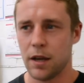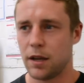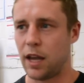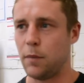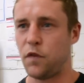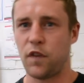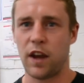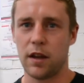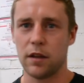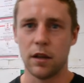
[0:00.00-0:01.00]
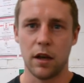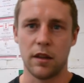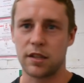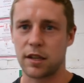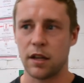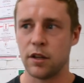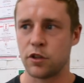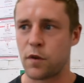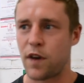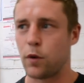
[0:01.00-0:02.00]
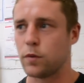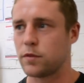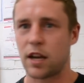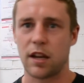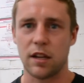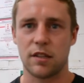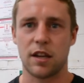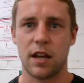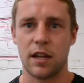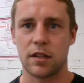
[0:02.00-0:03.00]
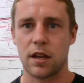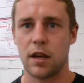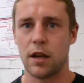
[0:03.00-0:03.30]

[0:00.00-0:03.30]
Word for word: Keep fit, learn the skills without taking it seriously.